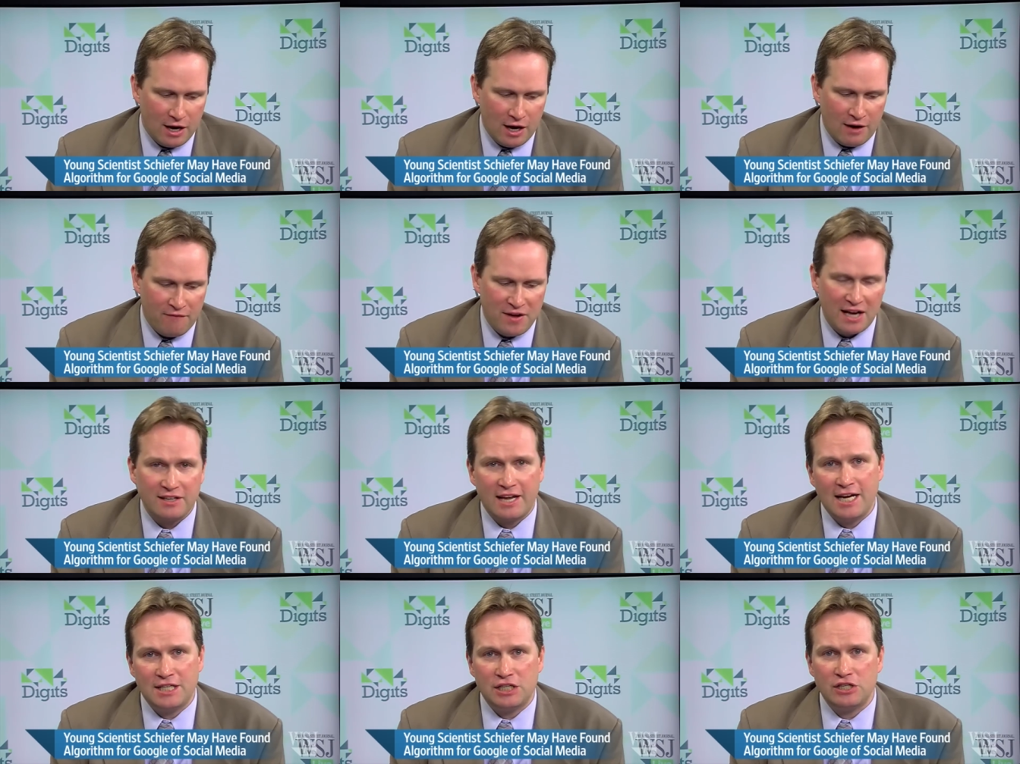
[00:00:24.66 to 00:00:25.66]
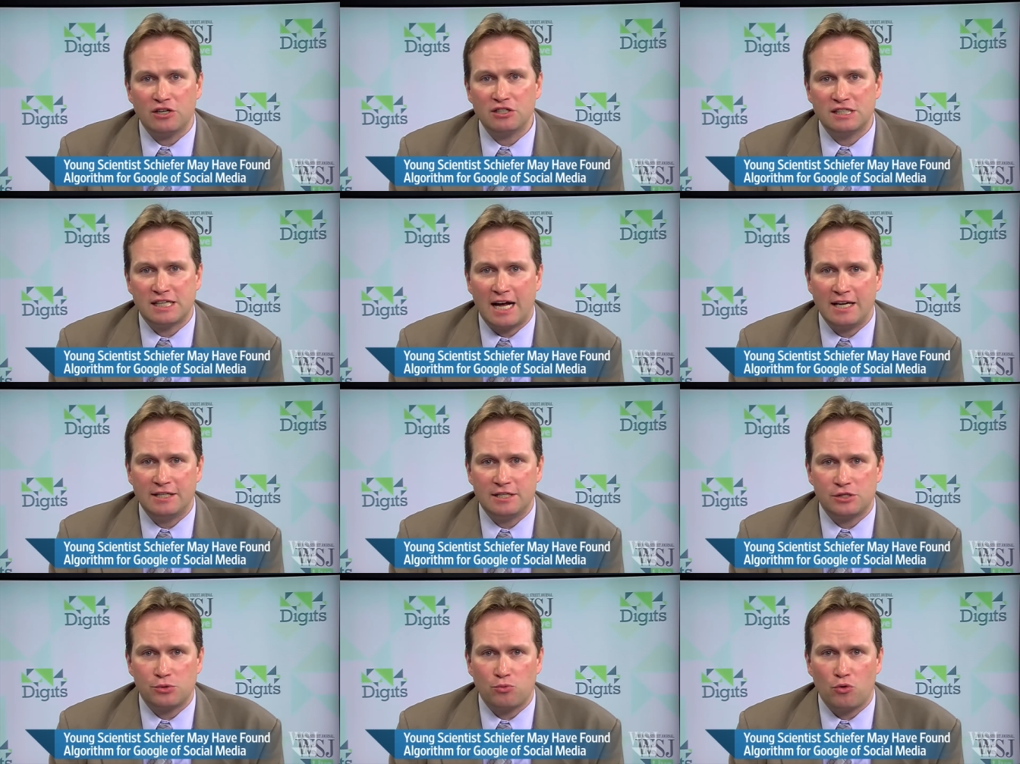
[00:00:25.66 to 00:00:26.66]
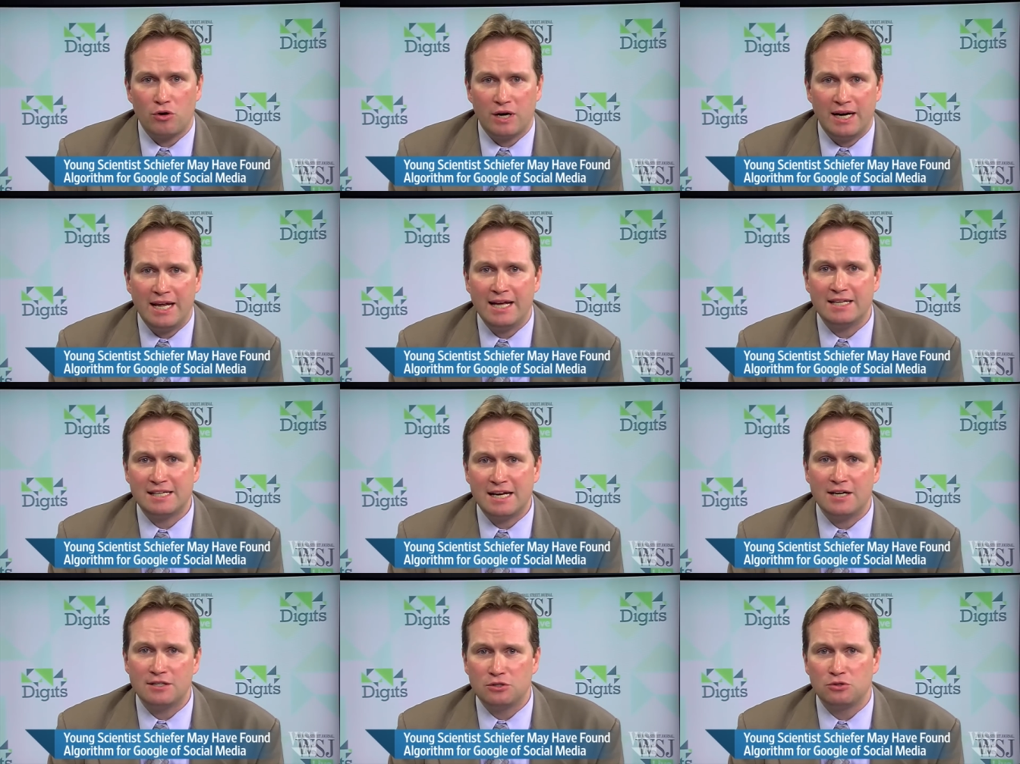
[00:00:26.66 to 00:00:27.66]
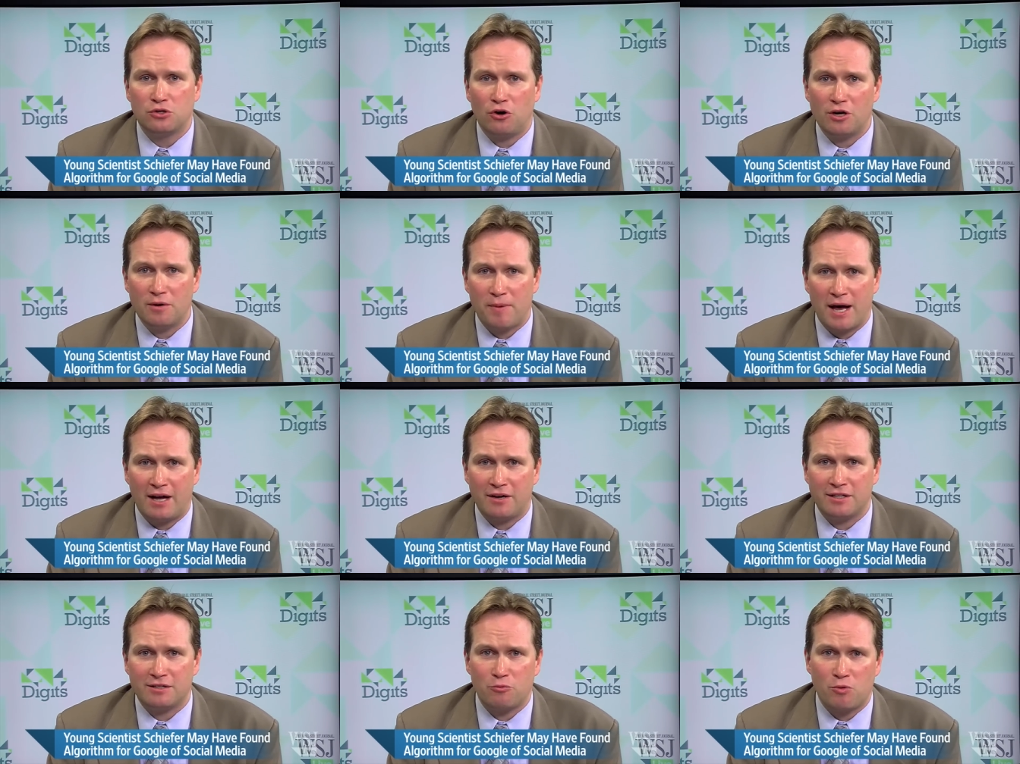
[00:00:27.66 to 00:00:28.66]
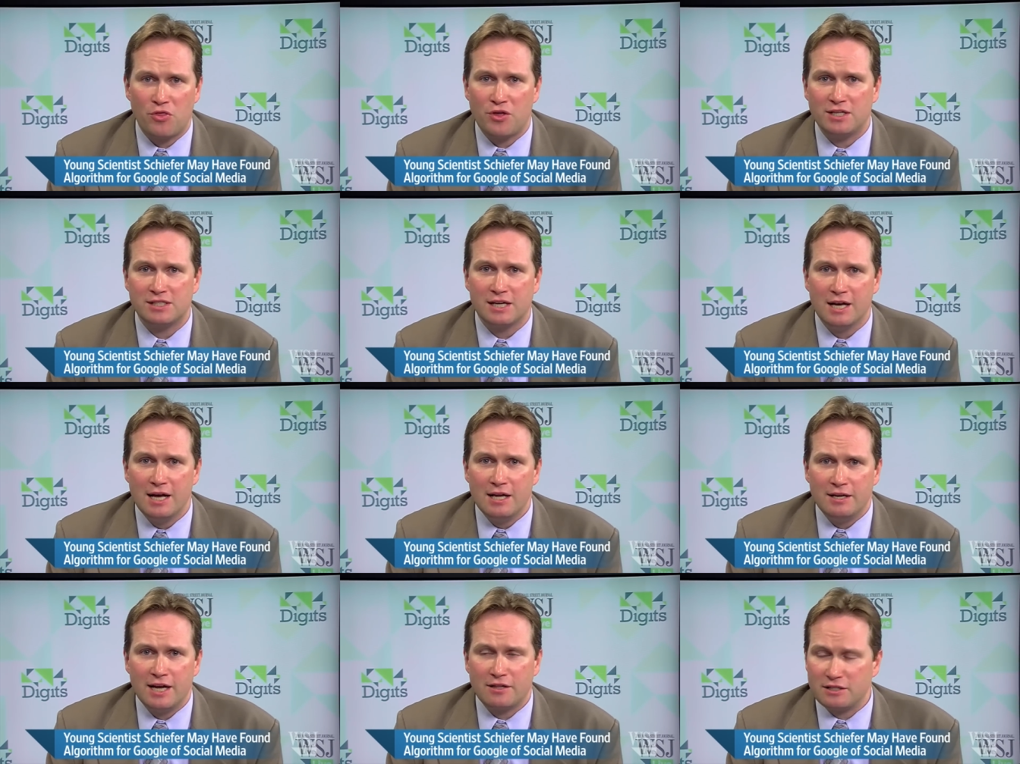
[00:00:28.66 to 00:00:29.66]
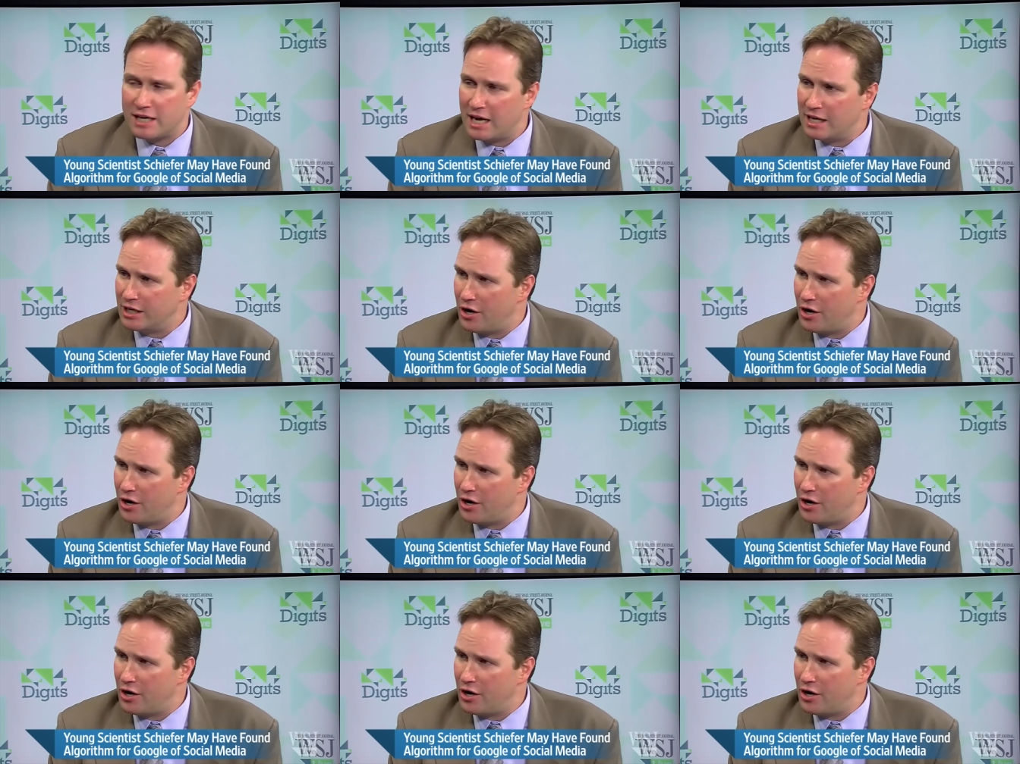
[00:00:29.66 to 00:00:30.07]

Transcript: uh, Foundation Young Scientist Award, and he is here to talk about it with us. Nicholas, how you